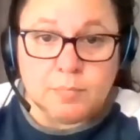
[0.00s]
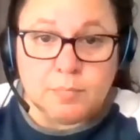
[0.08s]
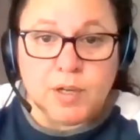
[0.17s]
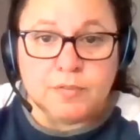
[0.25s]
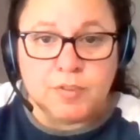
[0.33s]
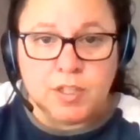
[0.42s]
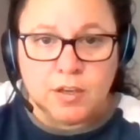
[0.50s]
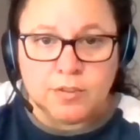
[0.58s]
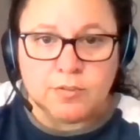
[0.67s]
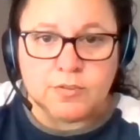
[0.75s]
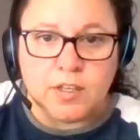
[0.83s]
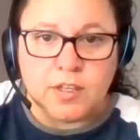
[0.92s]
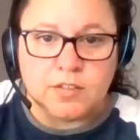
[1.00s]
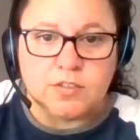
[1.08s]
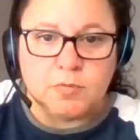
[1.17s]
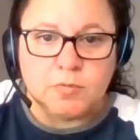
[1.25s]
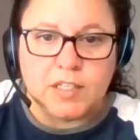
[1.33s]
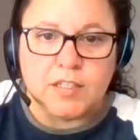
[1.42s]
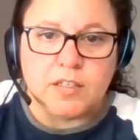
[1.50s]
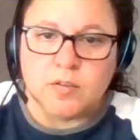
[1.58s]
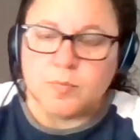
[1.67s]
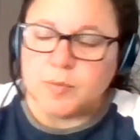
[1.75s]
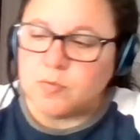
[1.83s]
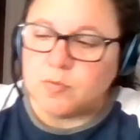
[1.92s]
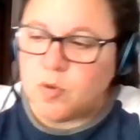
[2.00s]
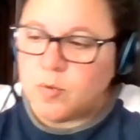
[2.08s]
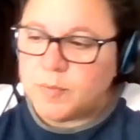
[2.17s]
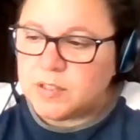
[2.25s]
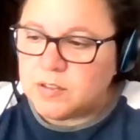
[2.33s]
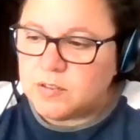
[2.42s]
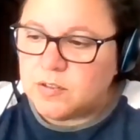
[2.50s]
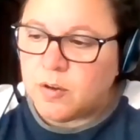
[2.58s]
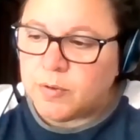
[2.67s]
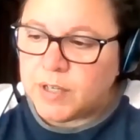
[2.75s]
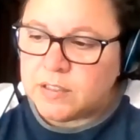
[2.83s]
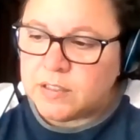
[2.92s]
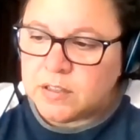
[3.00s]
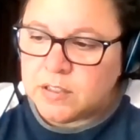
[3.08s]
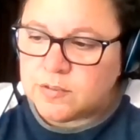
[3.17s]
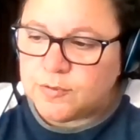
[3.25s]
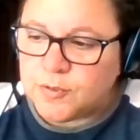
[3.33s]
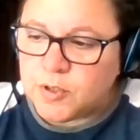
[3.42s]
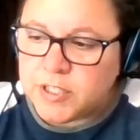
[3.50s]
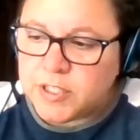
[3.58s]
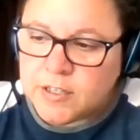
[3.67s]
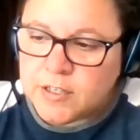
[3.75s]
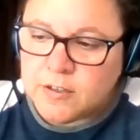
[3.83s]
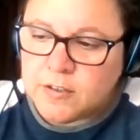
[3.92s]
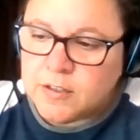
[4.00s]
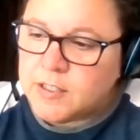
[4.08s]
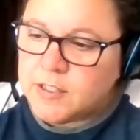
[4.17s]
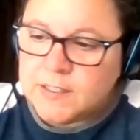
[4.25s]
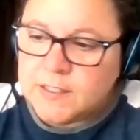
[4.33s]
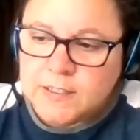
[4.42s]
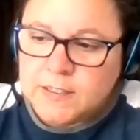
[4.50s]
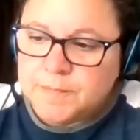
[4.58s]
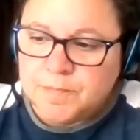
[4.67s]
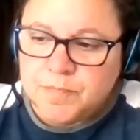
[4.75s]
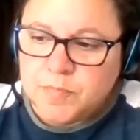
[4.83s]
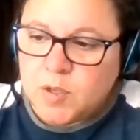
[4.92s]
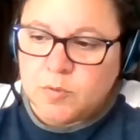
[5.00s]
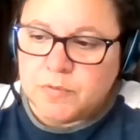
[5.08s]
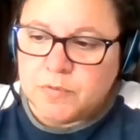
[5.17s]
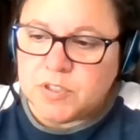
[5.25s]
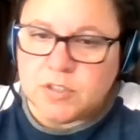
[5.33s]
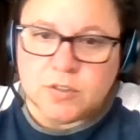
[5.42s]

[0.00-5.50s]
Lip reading: above the other things so we can get open enrollment going at least for a year, we've